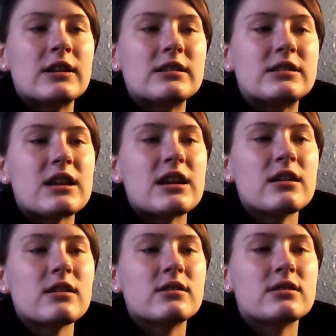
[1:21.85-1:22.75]

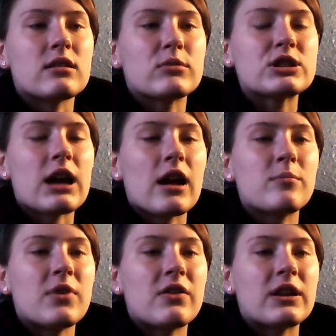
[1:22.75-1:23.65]
Sing,
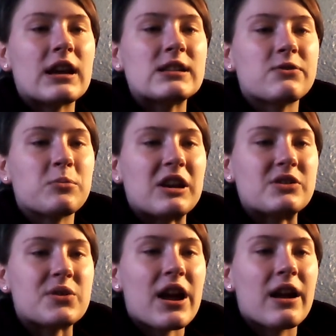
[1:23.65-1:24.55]
Summertime, The Kids from
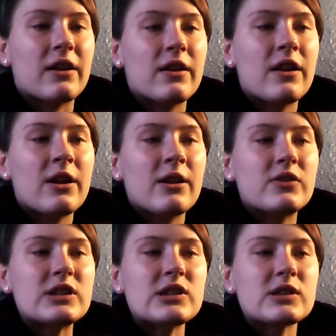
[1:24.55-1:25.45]
Yesterday.
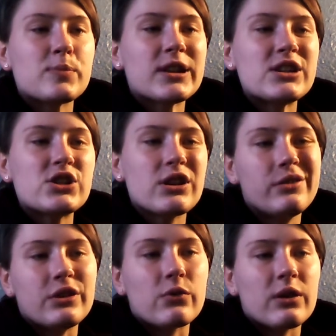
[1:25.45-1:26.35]
This looks pretty
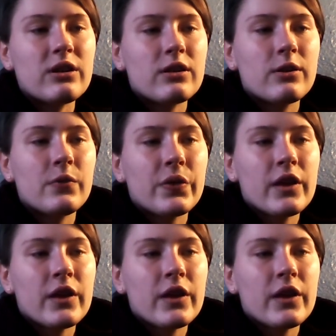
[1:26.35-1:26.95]
chill, you think?